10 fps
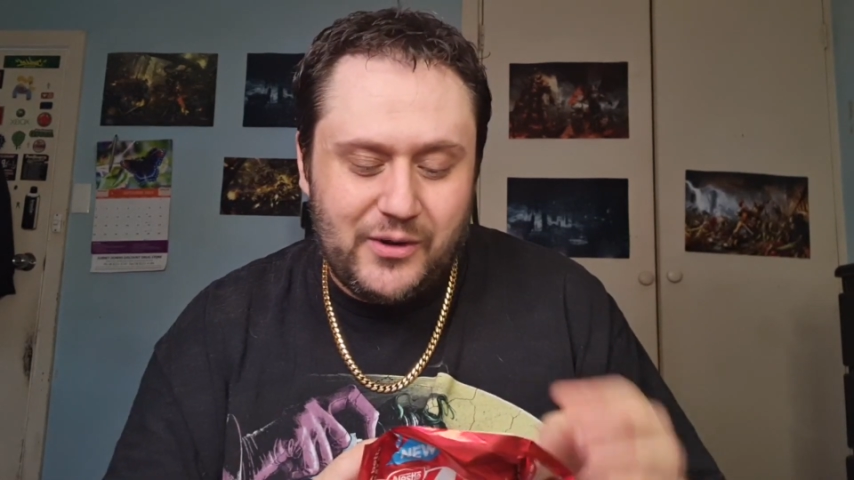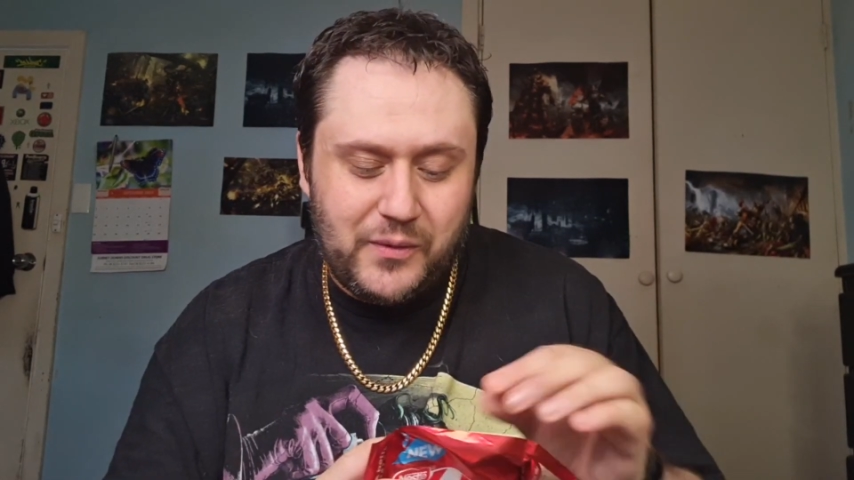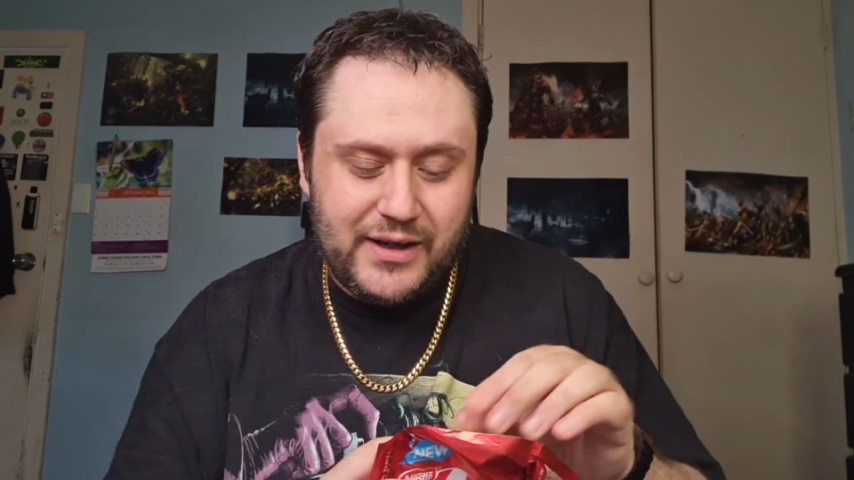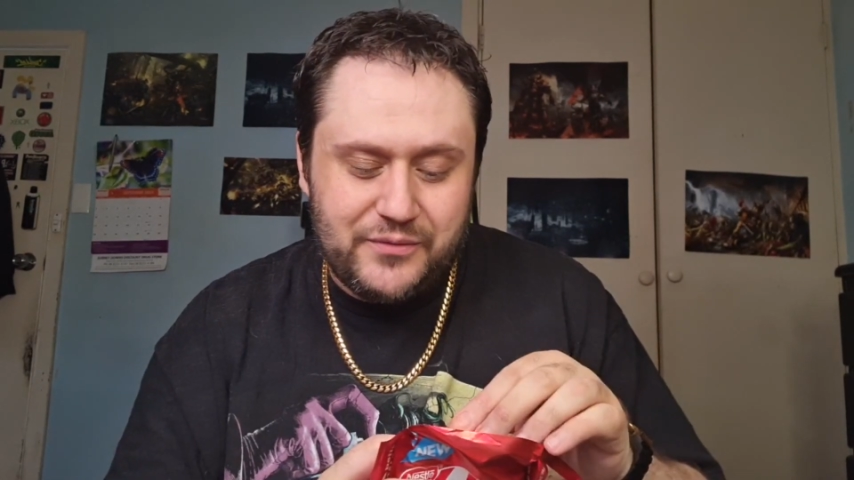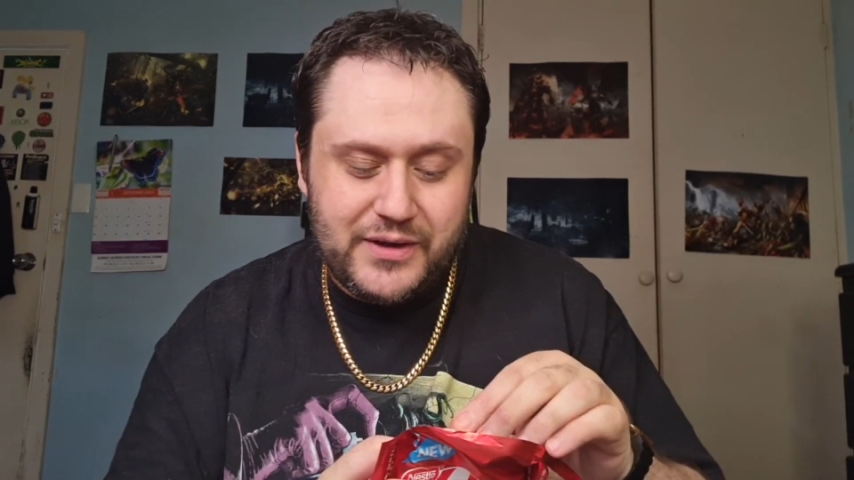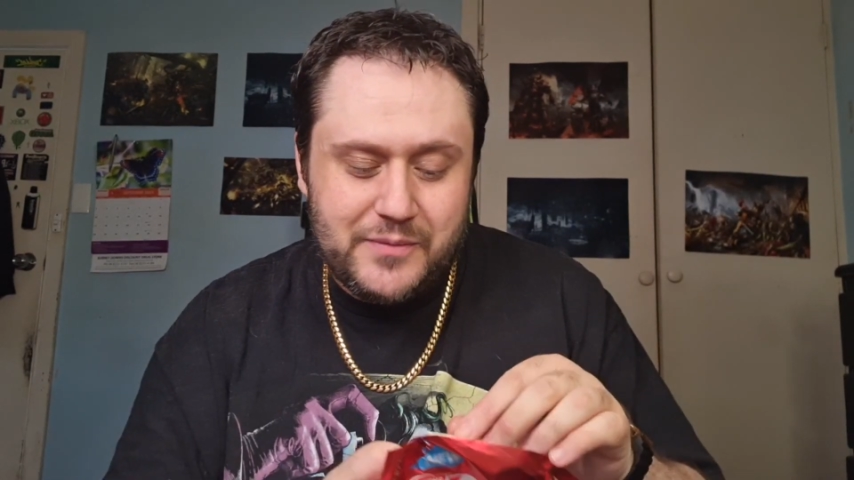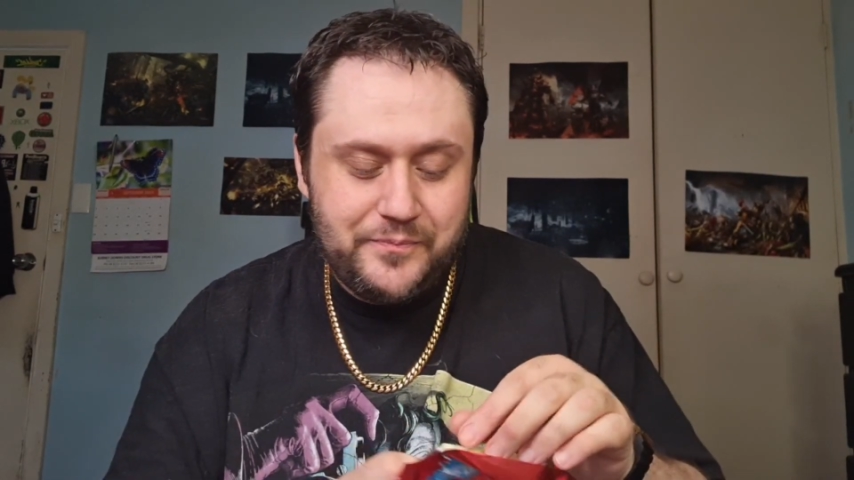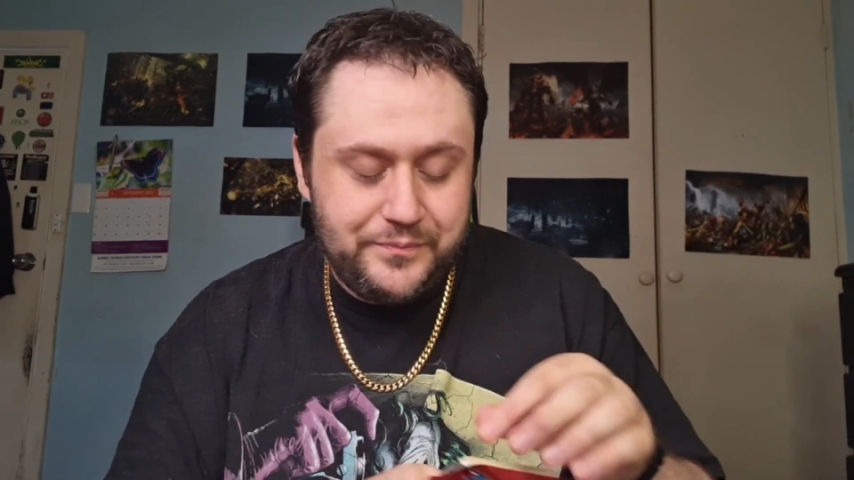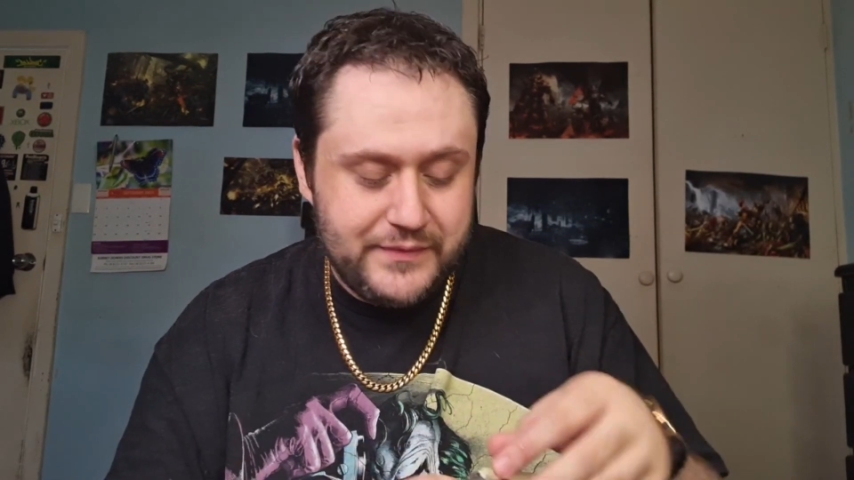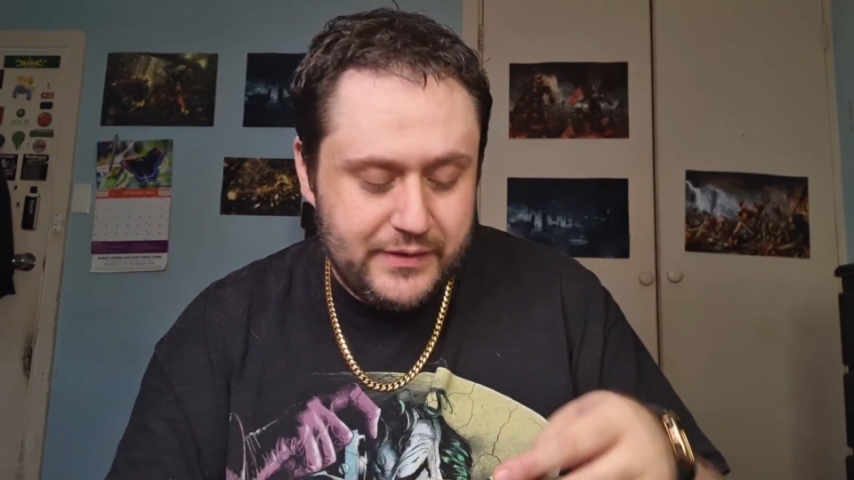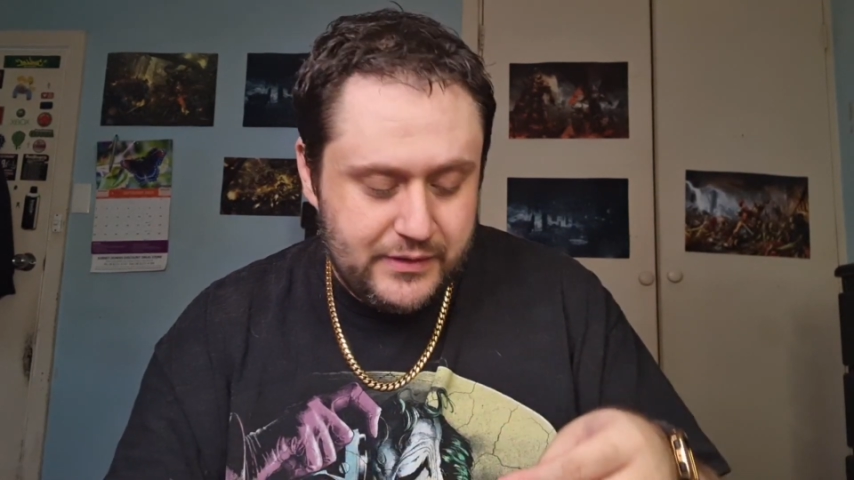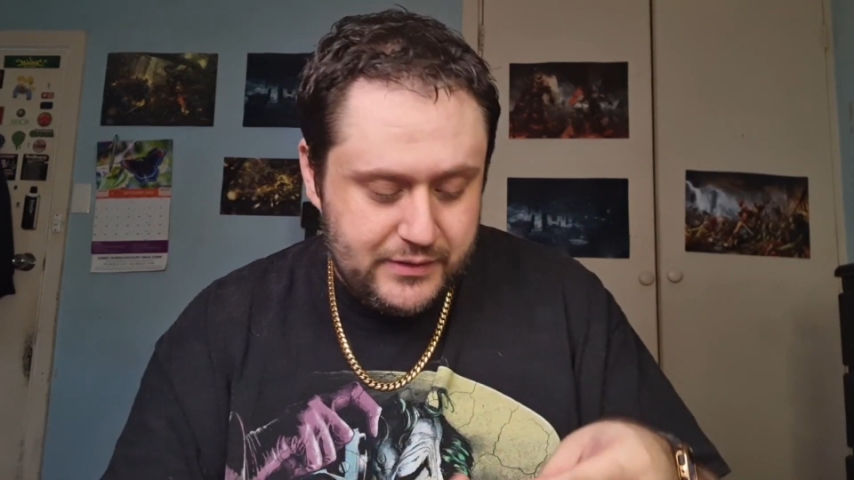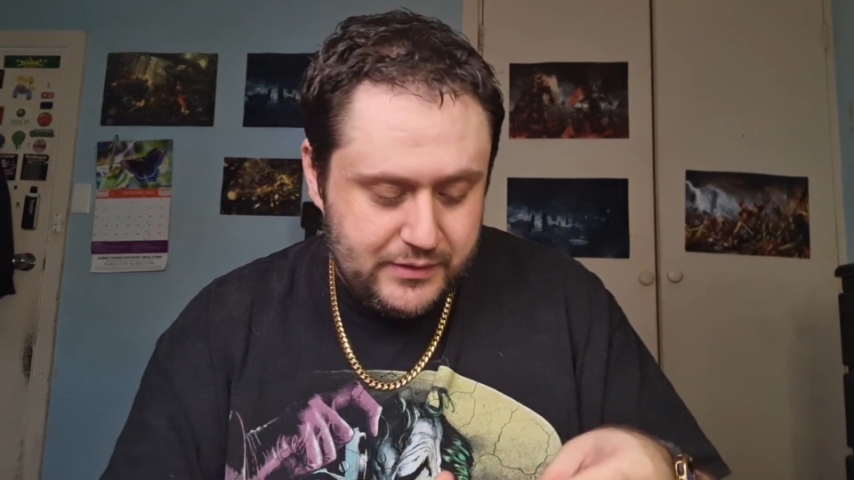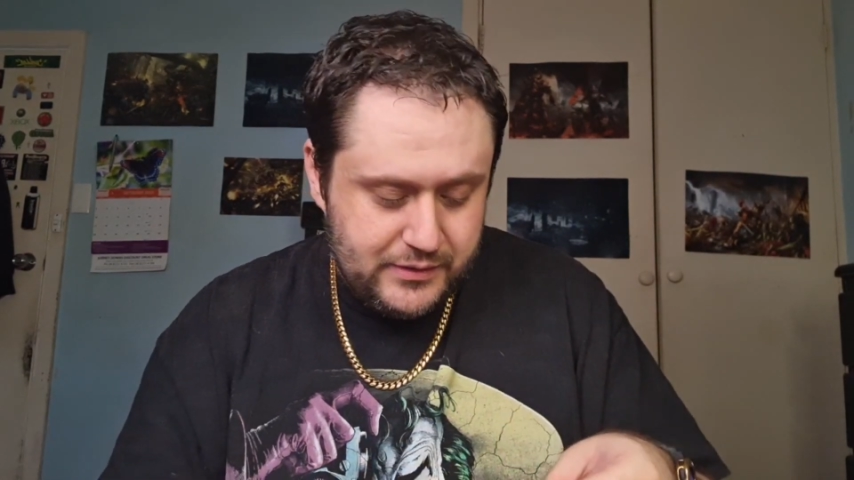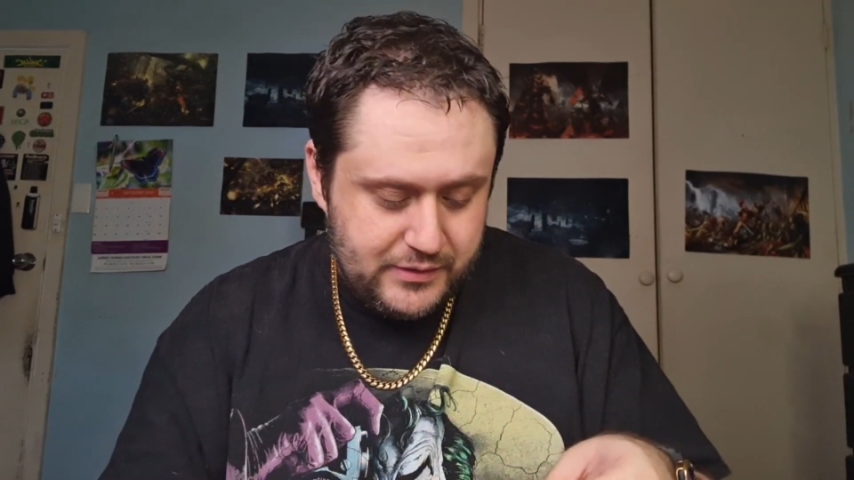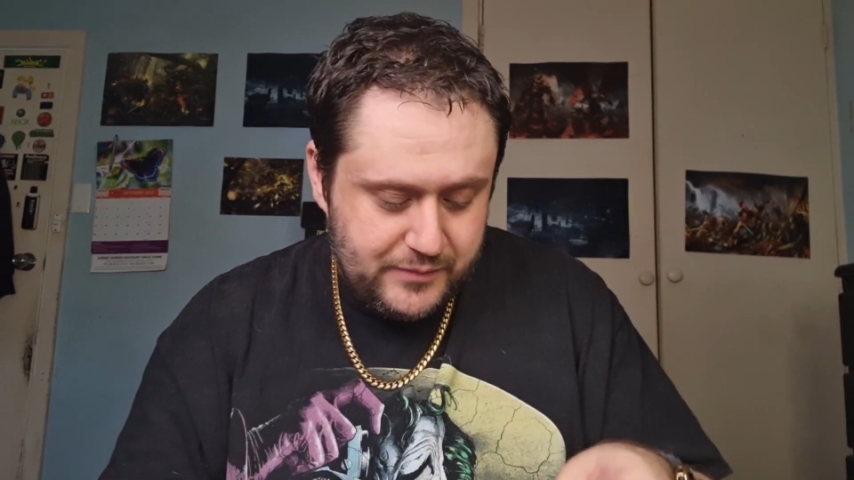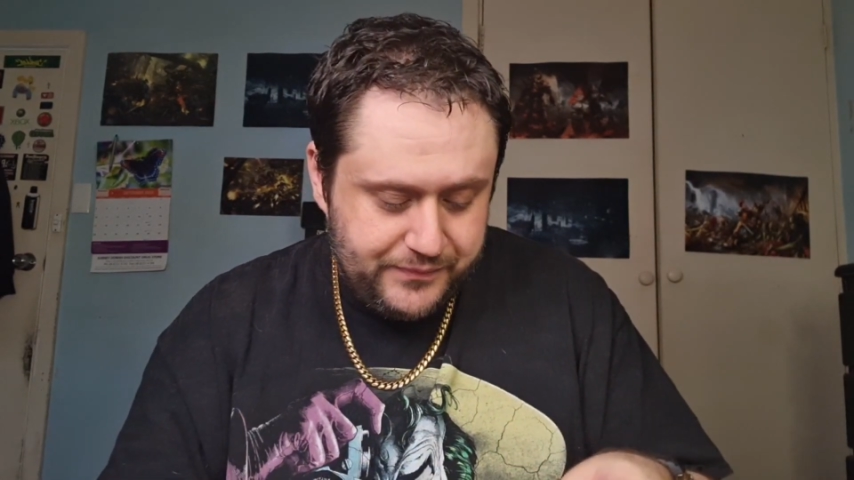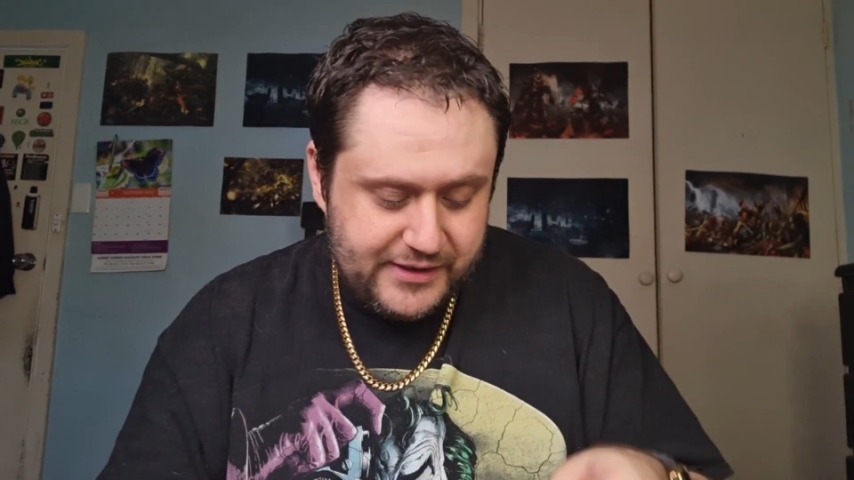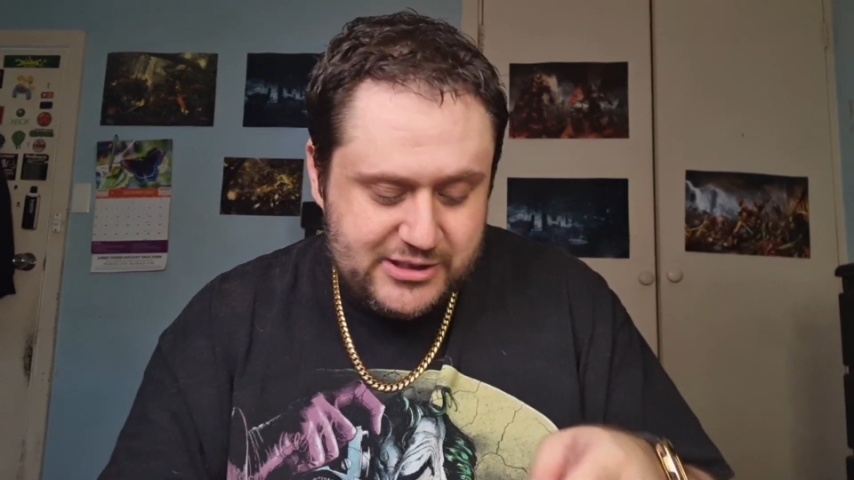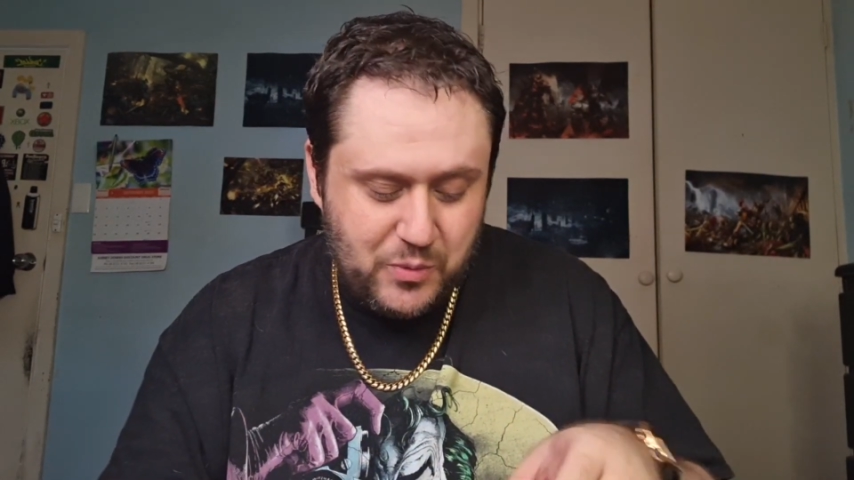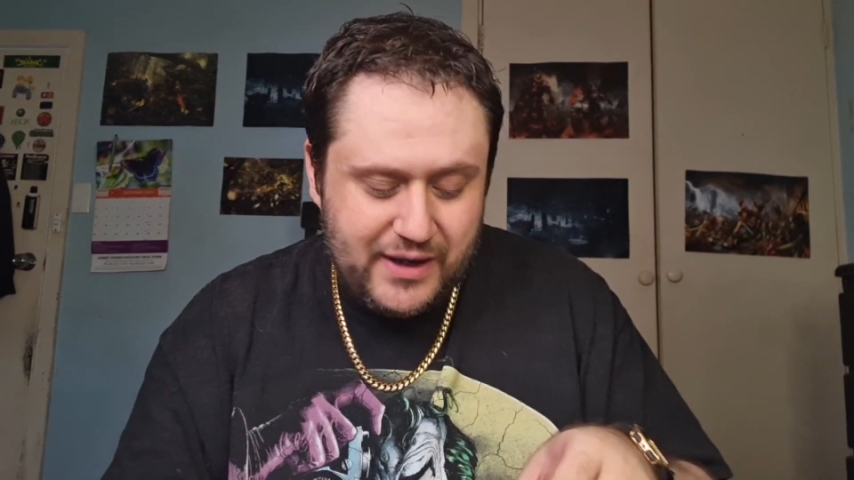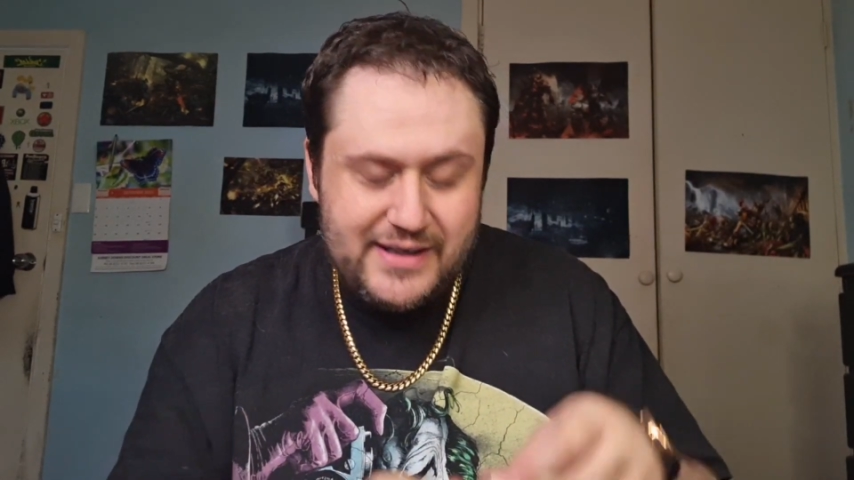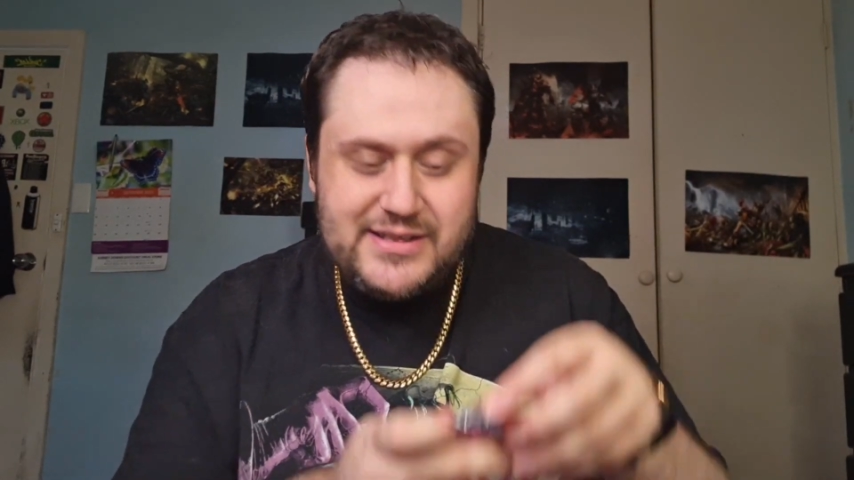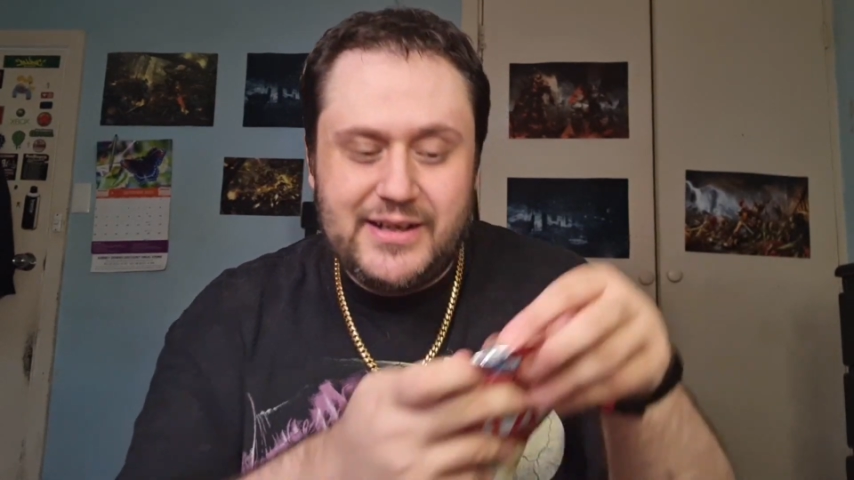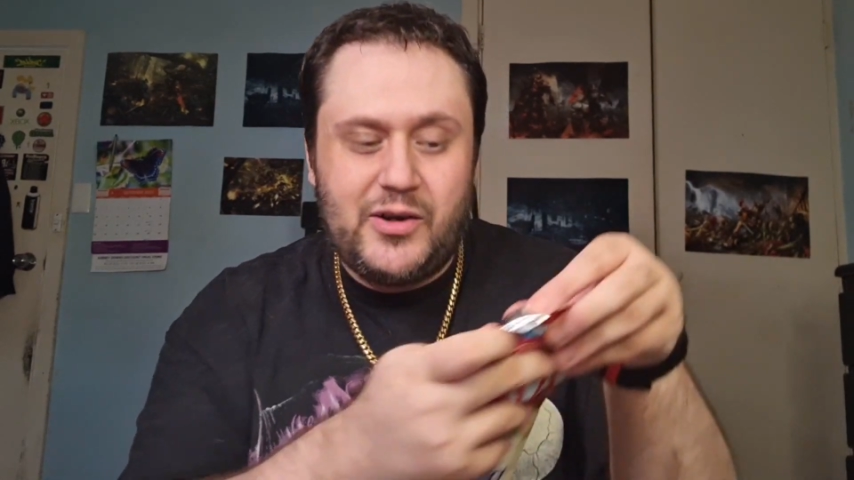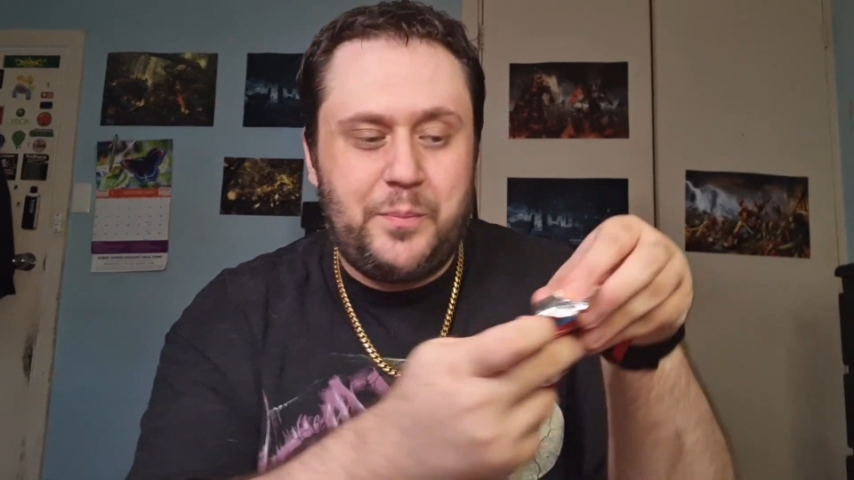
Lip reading: whatever. This one is a little